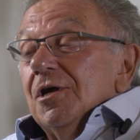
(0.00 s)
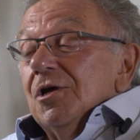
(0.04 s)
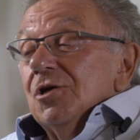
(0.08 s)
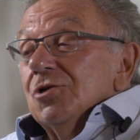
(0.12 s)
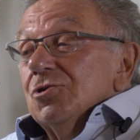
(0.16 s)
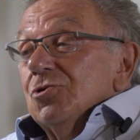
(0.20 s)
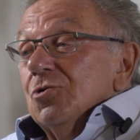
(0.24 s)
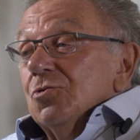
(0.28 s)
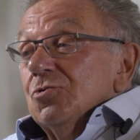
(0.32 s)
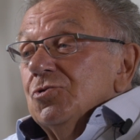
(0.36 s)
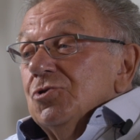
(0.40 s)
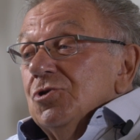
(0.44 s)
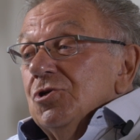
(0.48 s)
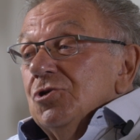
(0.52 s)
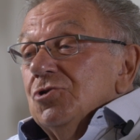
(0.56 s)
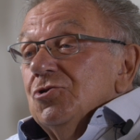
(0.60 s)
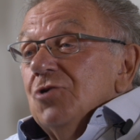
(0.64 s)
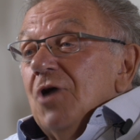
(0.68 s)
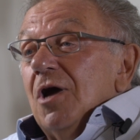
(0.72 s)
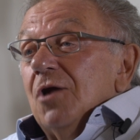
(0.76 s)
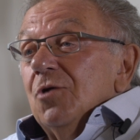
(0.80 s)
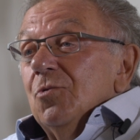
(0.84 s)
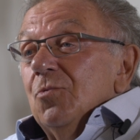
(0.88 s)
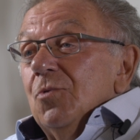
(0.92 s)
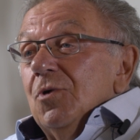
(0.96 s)
So she
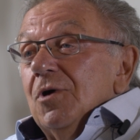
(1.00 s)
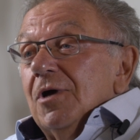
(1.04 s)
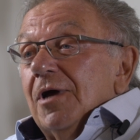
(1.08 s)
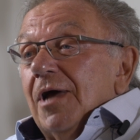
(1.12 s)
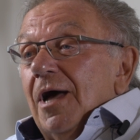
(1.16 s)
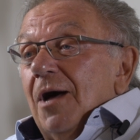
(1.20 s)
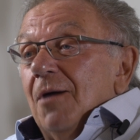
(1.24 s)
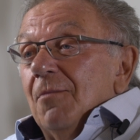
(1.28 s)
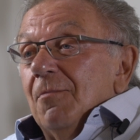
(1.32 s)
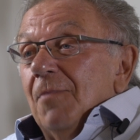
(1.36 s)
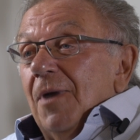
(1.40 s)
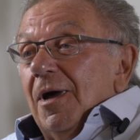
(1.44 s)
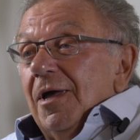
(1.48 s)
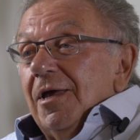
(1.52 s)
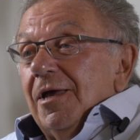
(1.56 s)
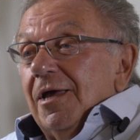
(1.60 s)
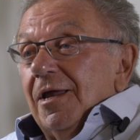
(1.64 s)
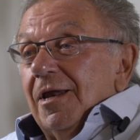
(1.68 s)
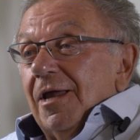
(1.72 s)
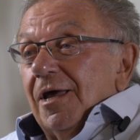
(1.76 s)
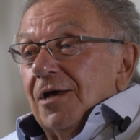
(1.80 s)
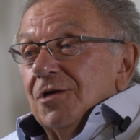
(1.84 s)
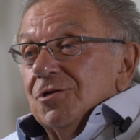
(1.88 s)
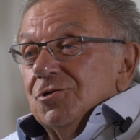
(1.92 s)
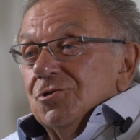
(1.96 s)
tried to work out my
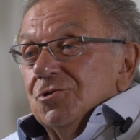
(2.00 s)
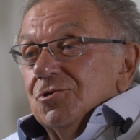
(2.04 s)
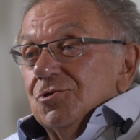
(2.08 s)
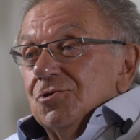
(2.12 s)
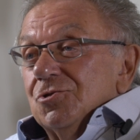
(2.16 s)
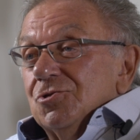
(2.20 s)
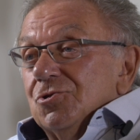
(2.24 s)
connection